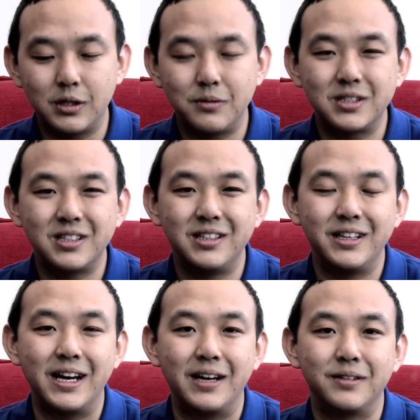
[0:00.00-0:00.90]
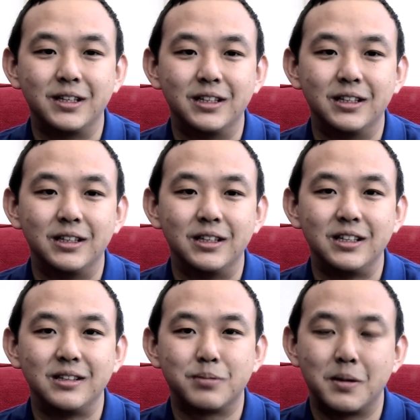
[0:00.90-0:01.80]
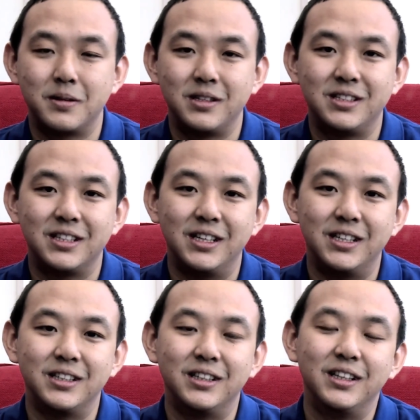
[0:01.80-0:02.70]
we still didn't have a proper internet.